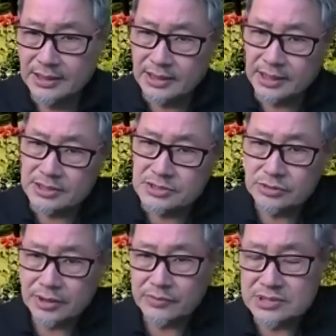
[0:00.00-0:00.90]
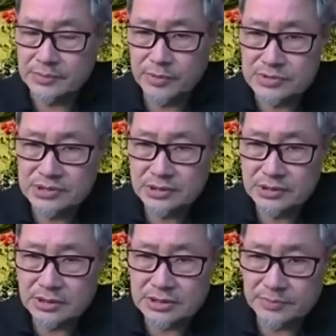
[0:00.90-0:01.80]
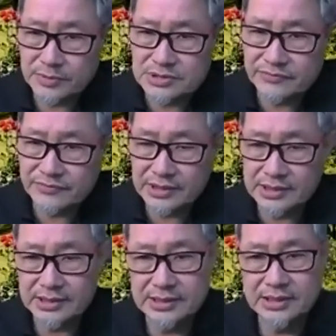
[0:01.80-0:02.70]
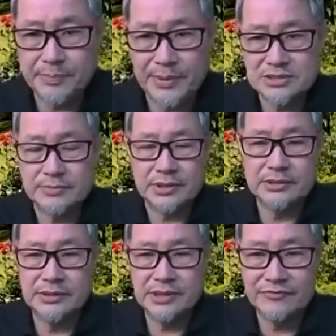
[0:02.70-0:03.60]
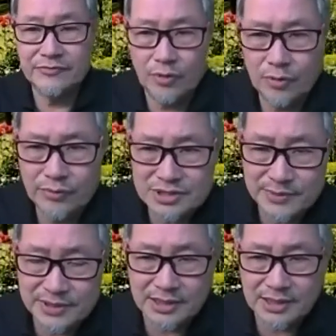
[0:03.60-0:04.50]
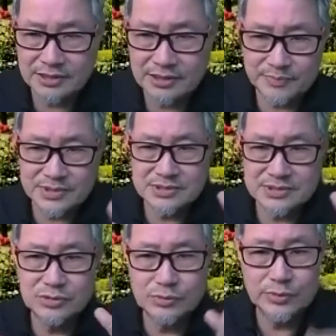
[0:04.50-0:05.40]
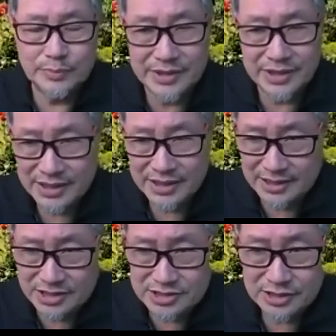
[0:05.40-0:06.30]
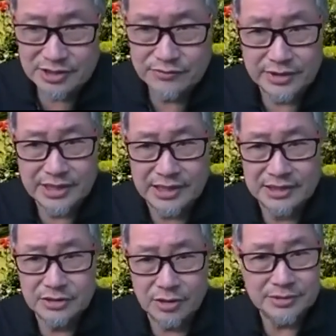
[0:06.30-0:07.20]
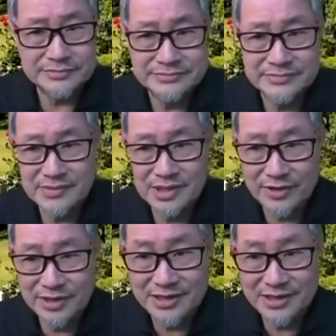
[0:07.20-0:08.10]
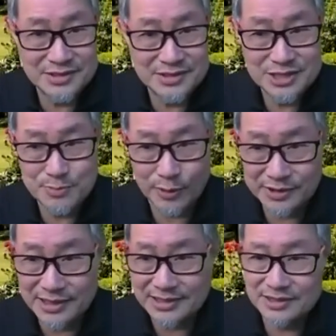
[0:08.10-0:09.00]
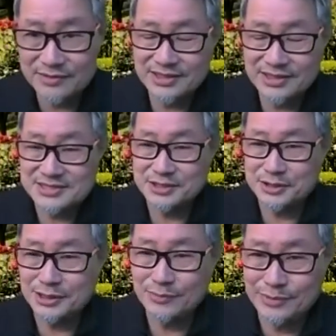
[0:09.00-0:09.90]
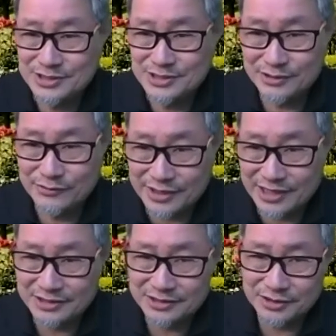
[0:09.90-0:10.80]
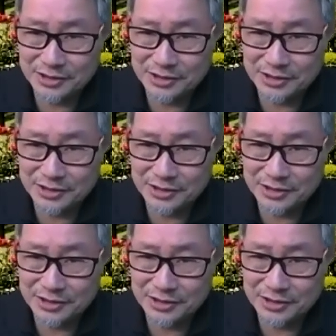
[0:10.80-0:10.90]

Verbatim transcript: and so I was supposed I suppose even in the earlier parts of my career, I've always been the kind of person who would be cheering for the underdog, mm-hmm. even in in sporting activities. You know, I was cheering for the underdog.